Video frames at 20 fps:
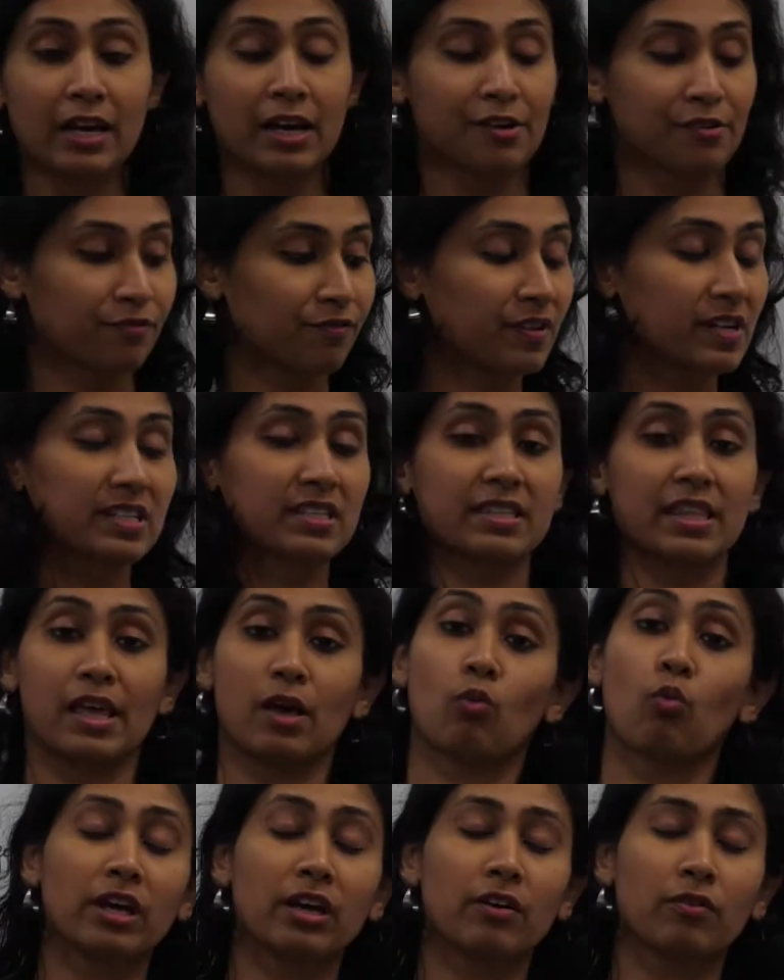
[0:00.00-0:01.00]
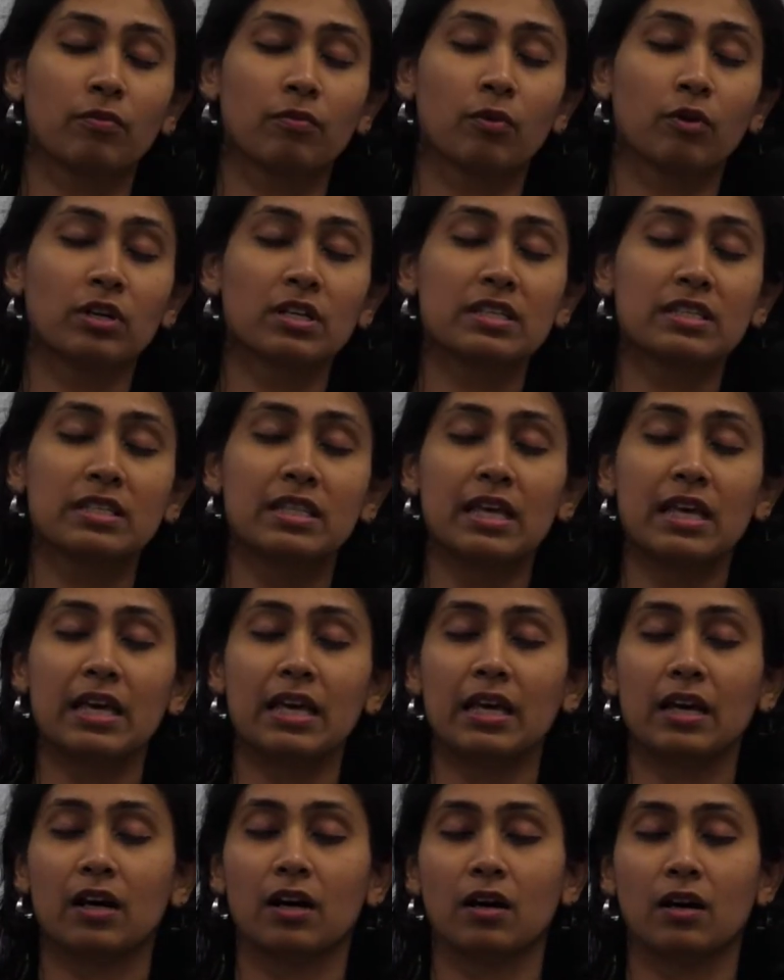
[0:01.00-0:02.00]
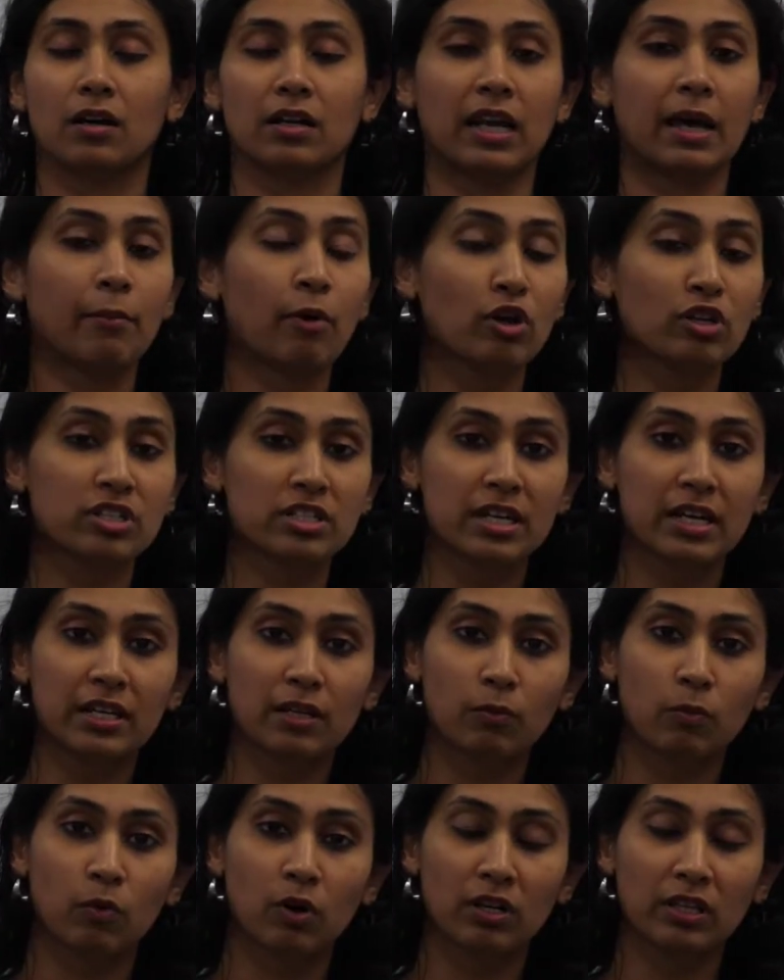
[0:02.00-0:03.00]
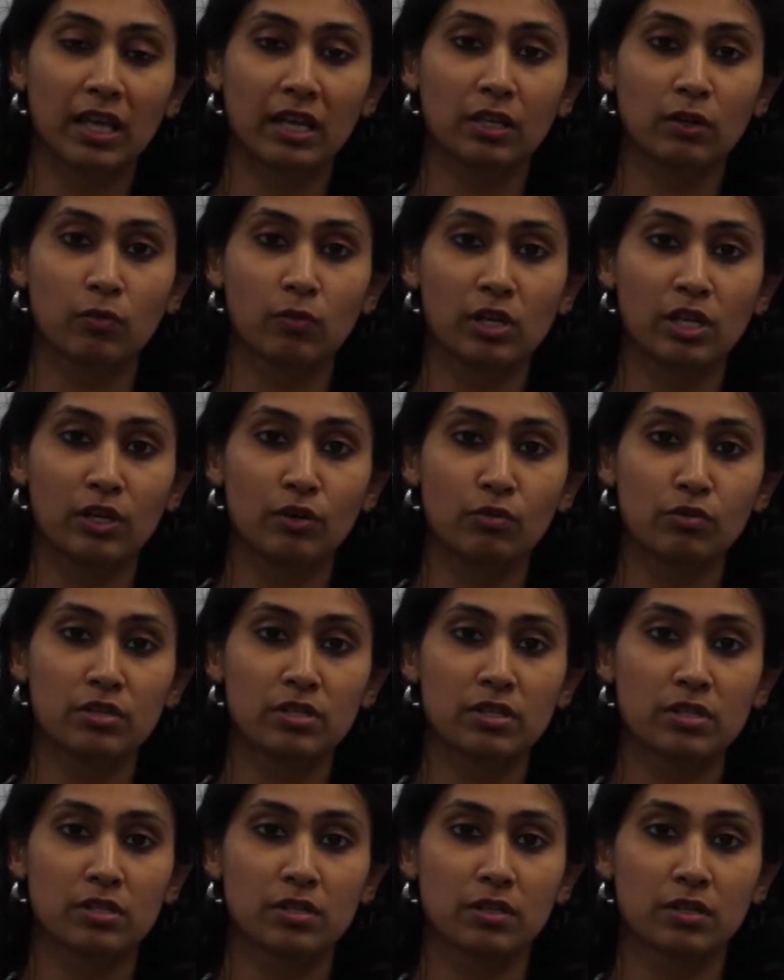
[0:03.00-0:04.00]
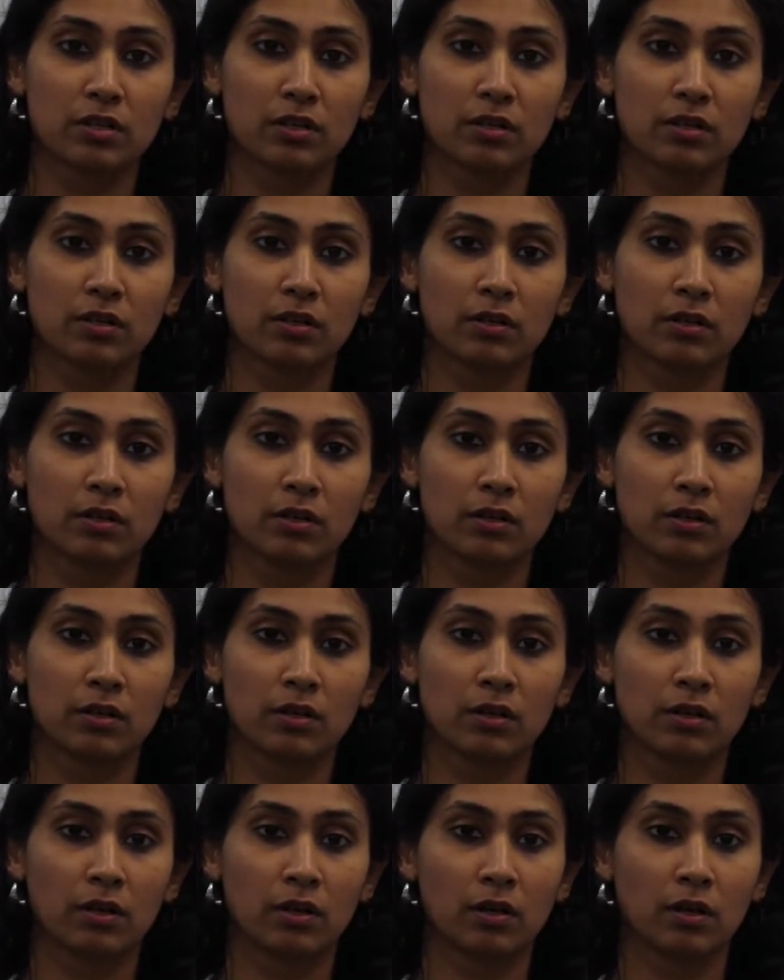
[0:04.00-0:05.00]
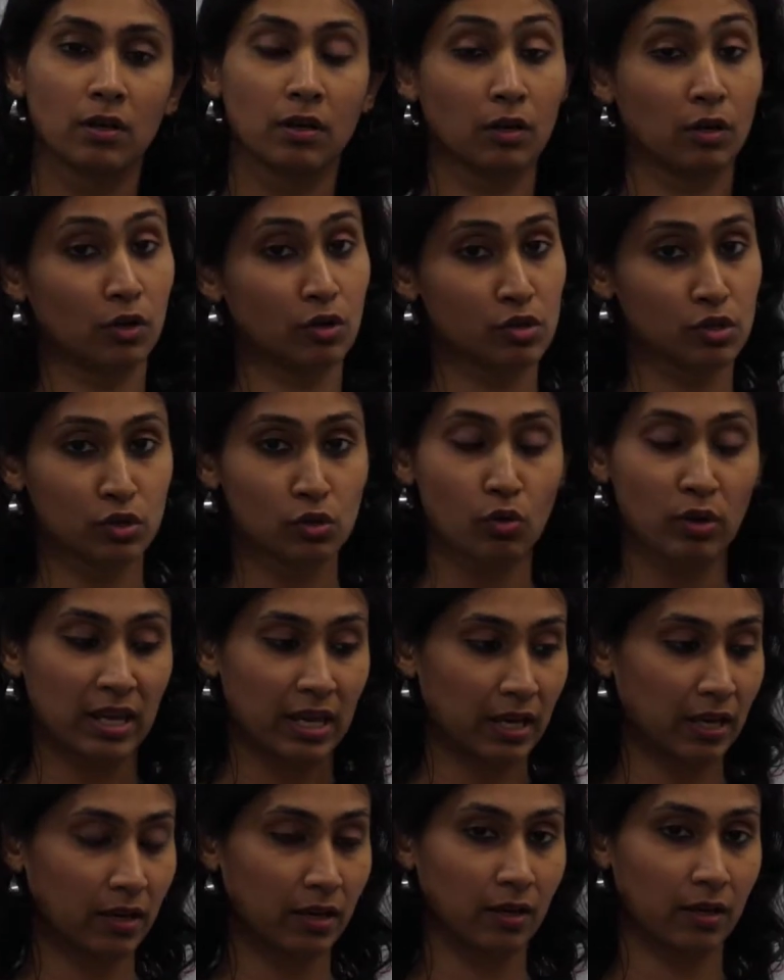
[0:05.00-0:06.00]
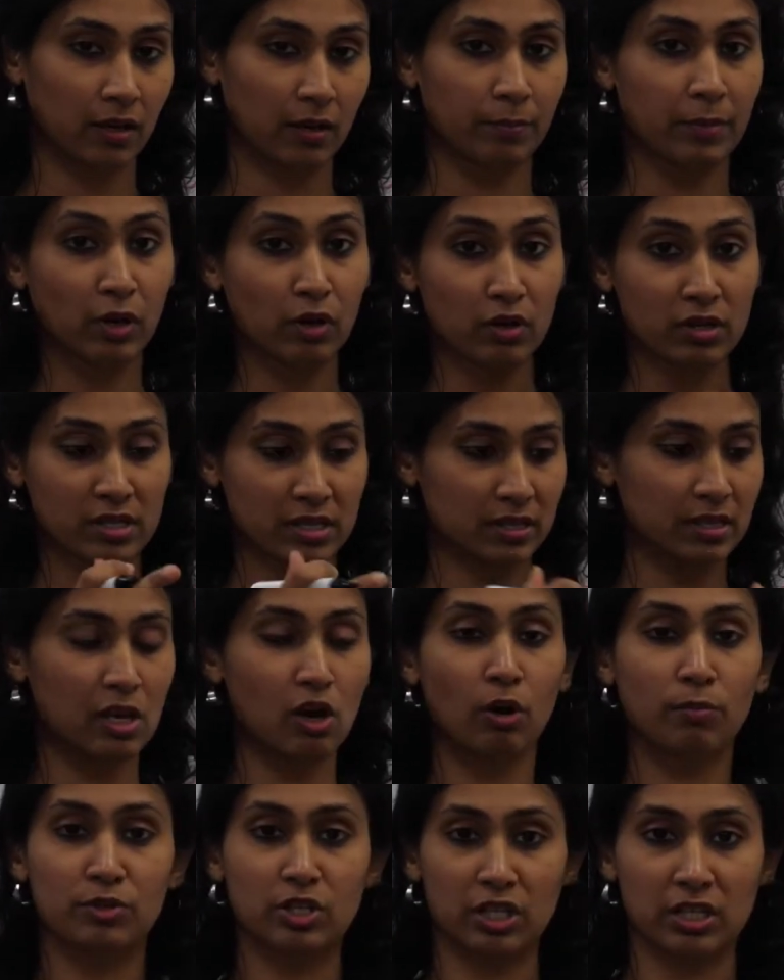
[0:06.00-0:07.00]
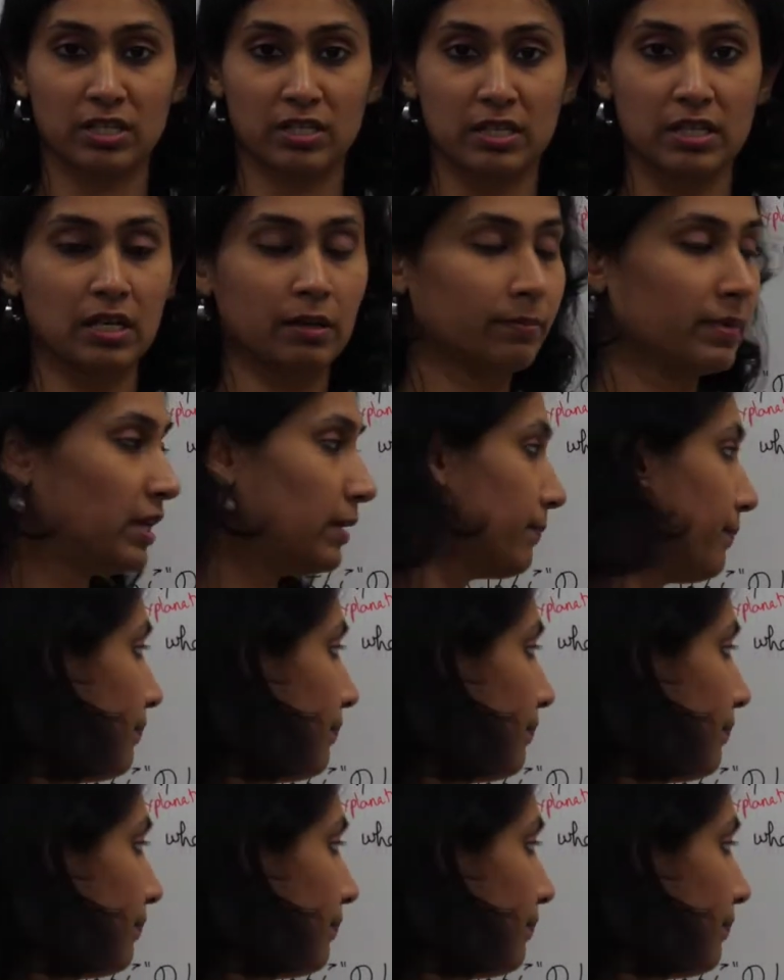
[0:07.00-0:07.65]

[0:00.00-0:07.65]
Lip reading: First thing, okay, what is the demonstrative word that you will use? Sore, because the object is near me.